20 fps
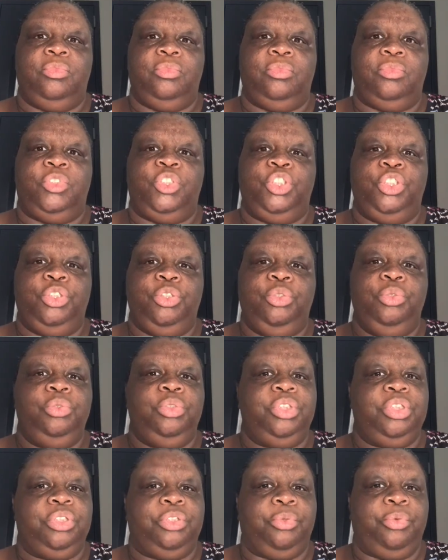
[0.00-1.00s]
2
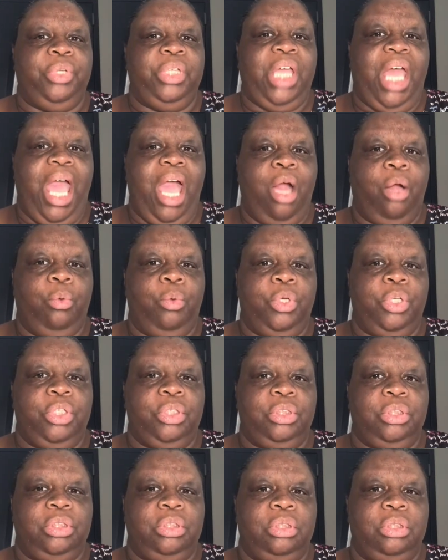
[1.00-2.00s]
to 3
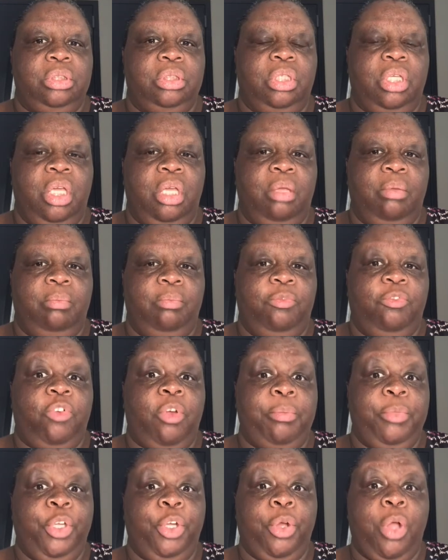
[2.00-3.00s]
hours from
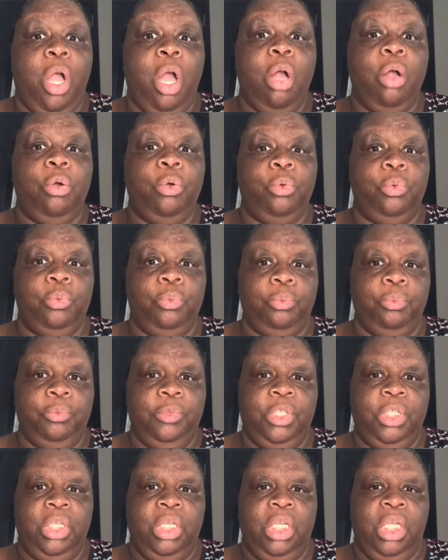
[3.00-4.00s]
your home,
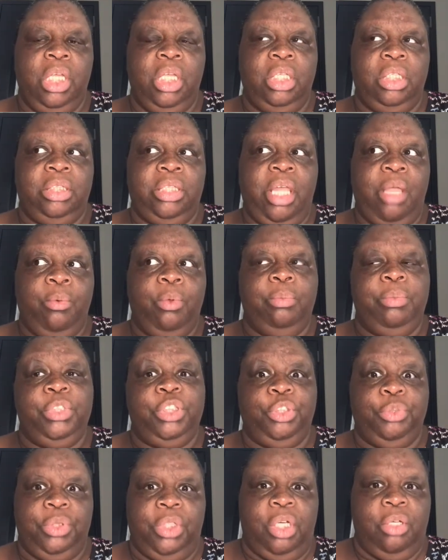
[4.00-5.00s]
they will put
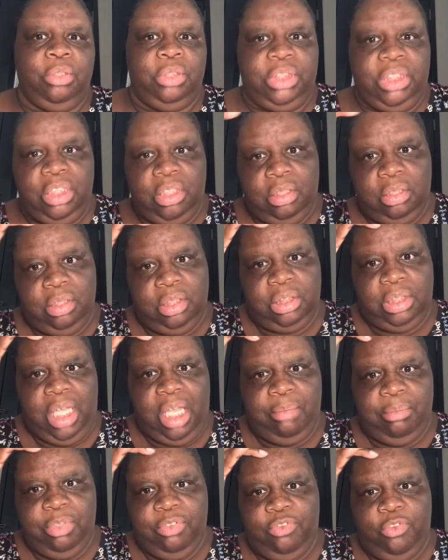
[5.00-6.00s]
you in a hotel the night
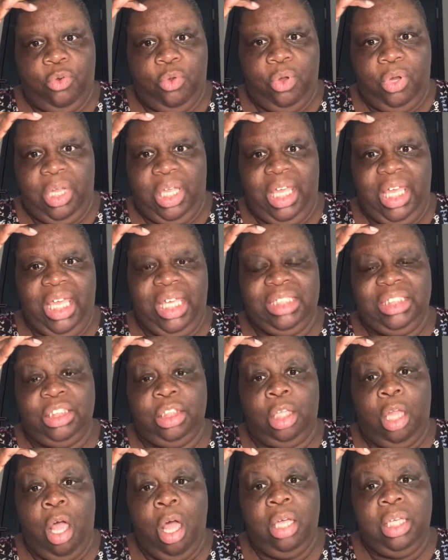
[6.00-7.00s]
before, as
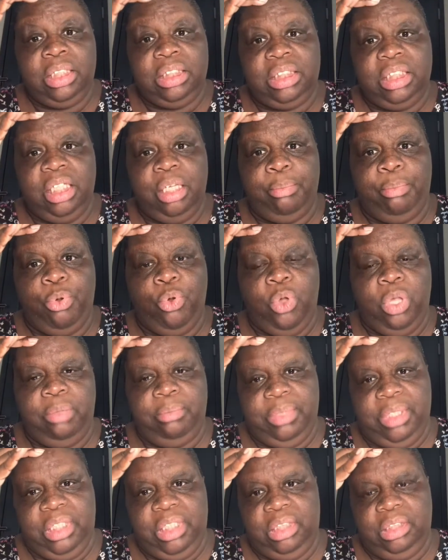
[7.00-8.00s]
long as the
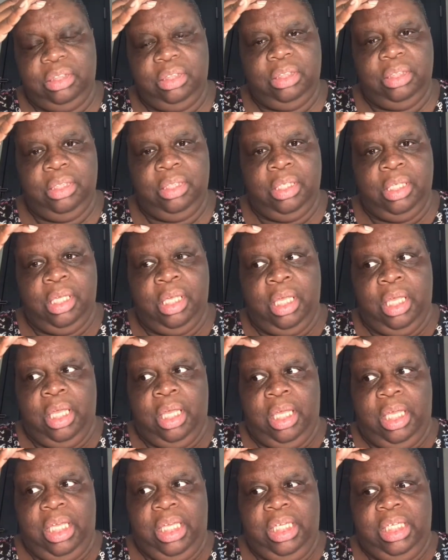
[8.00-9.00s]
appointment
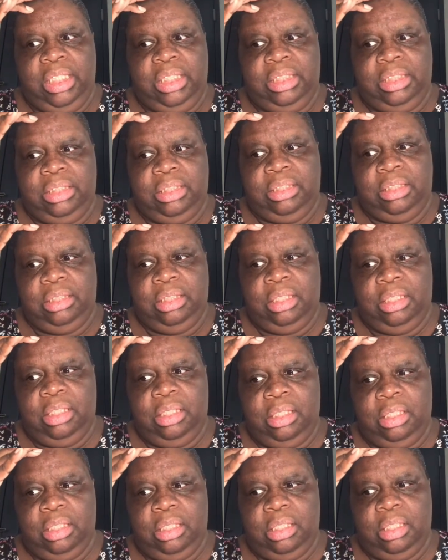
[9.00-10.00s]
is
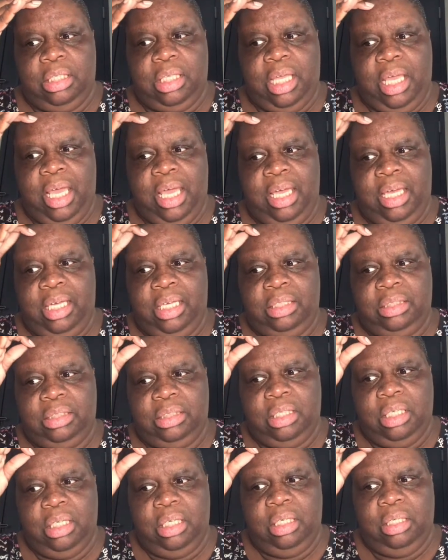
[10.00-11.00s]
at
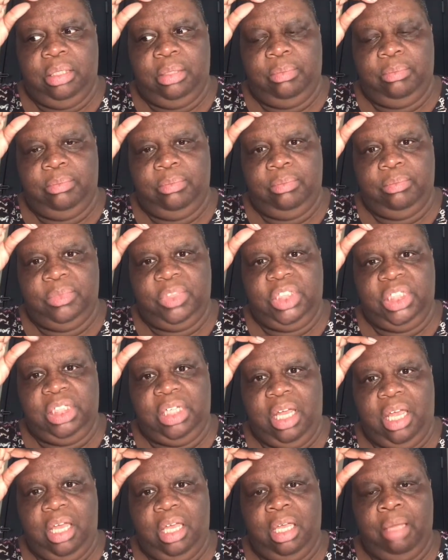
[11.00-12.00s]
10
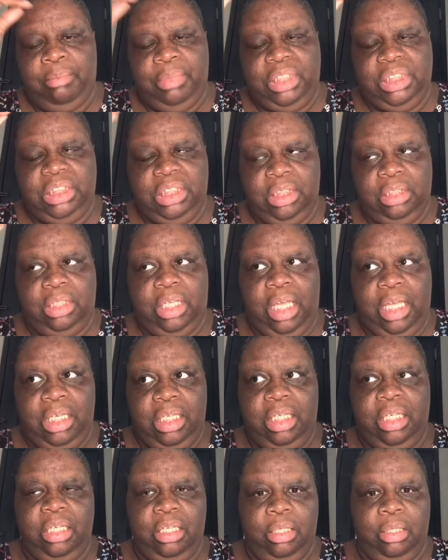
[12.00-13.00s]

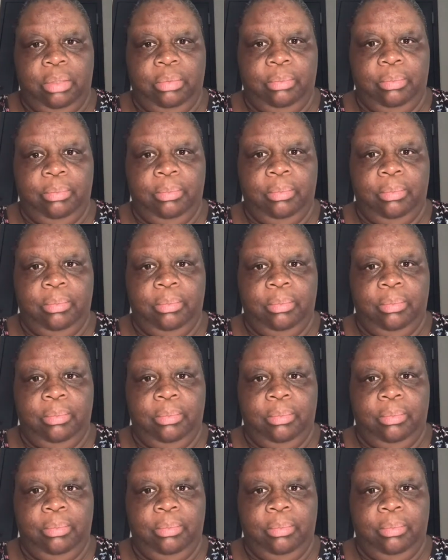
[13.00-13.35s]
a.m.